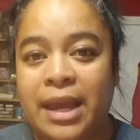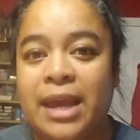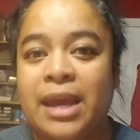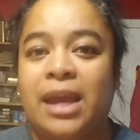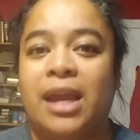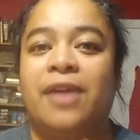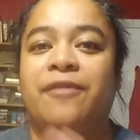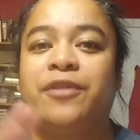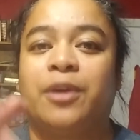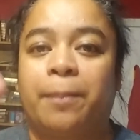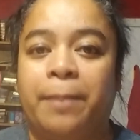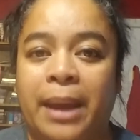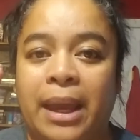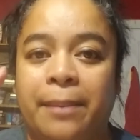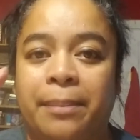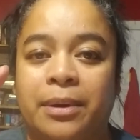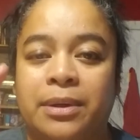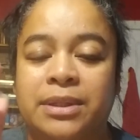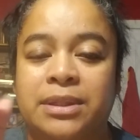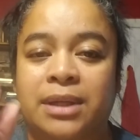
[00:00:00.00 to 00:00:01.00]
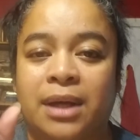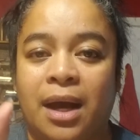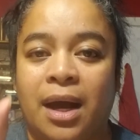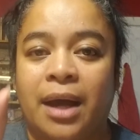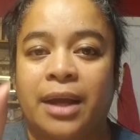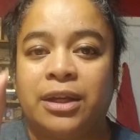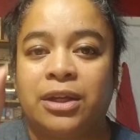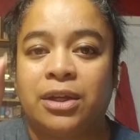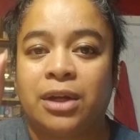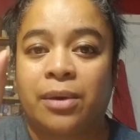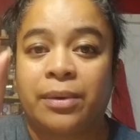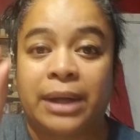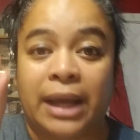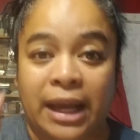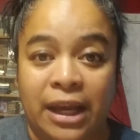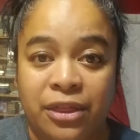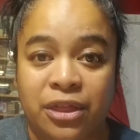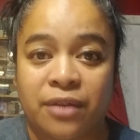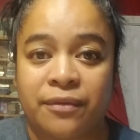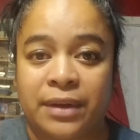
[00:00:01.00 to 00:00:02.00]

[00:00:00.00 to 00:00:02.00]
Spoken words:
If your paper is cut, 1/8 of